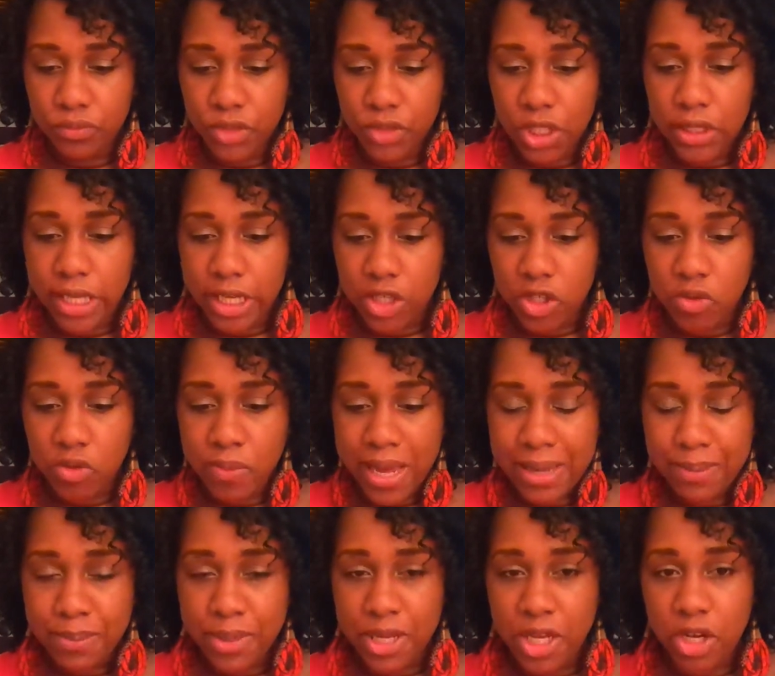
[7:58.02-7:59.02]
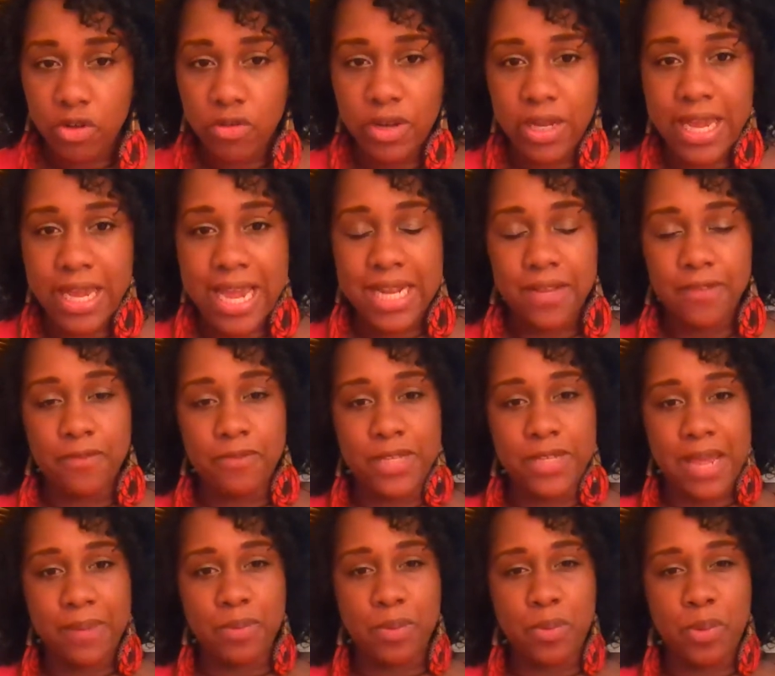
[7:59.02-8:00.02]
Like you might be a creative
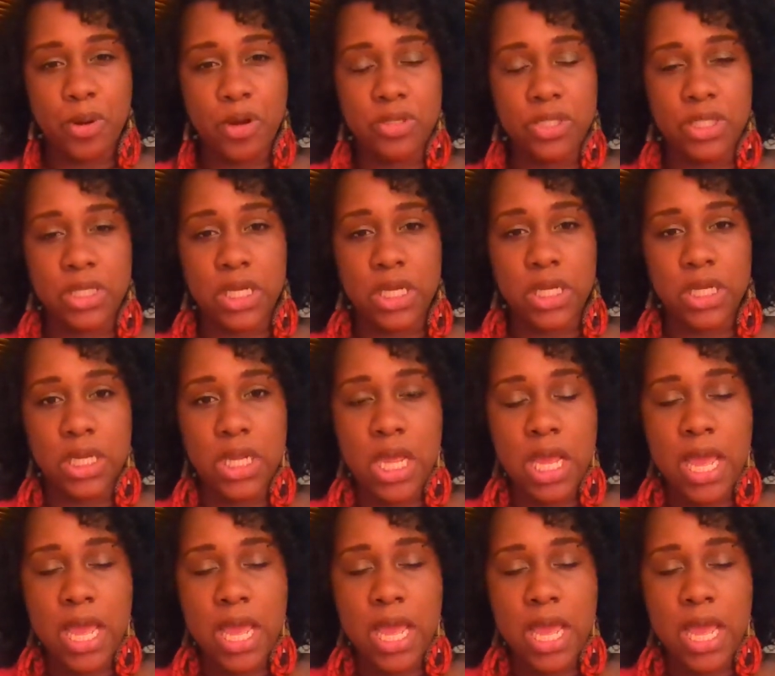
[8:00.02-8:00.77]
type of person,